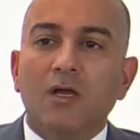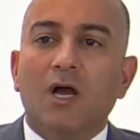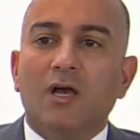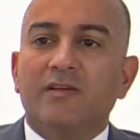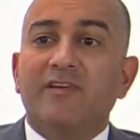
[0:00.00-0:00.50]

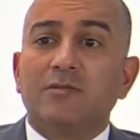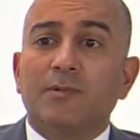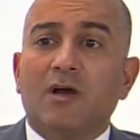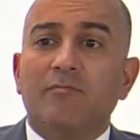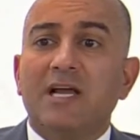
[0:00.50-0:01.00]
The
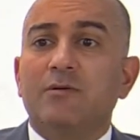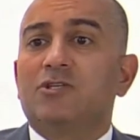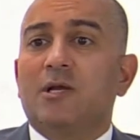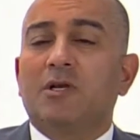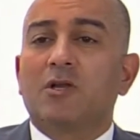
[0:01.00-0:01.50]
investment I've made
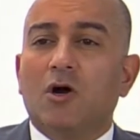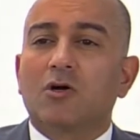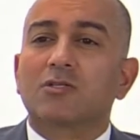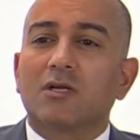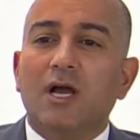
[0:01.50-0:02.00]
with Shepherd
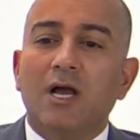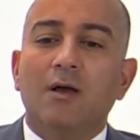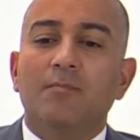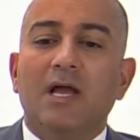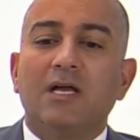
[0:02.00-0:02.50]
Cox
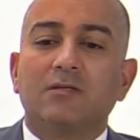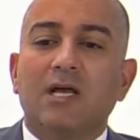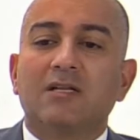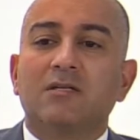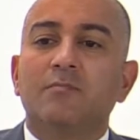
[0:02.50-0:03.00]

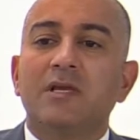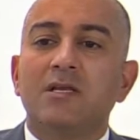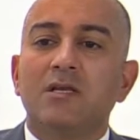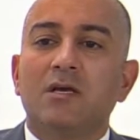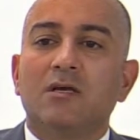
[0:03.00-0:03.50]
hasn't had an
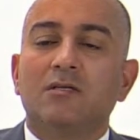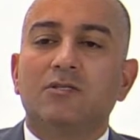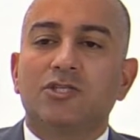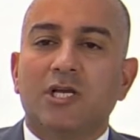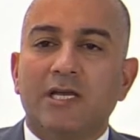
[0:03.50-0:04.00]
immediate
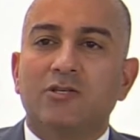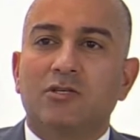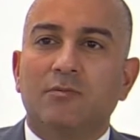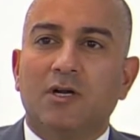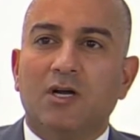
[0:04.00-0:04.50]

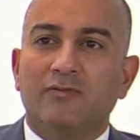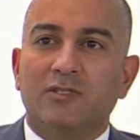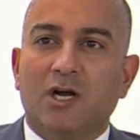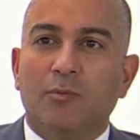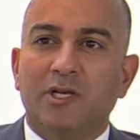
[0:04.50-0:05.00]
change to my lifestyle,